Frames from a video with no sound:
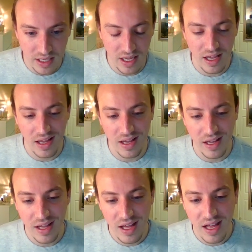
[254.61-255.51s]

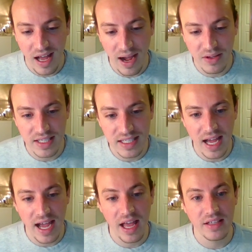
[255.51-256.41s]
I did
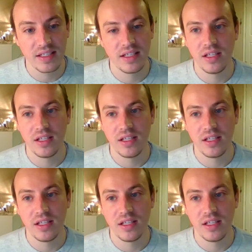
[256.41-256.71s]
ask,